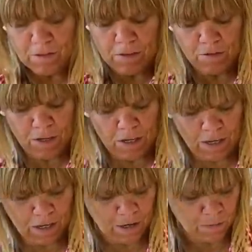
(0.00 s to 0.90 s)

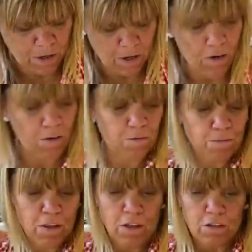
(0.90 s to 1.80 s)
Okay, here we go.
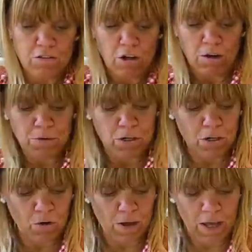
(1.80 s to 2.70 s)
So I'm going to
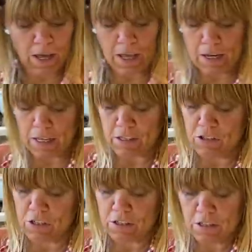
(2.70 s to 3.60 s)
go ahead and
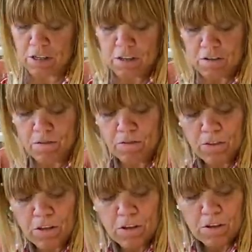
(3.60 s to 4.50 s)
just
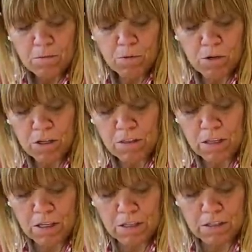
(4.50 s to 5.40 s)
put in
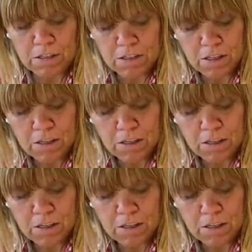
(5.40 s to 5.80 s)
these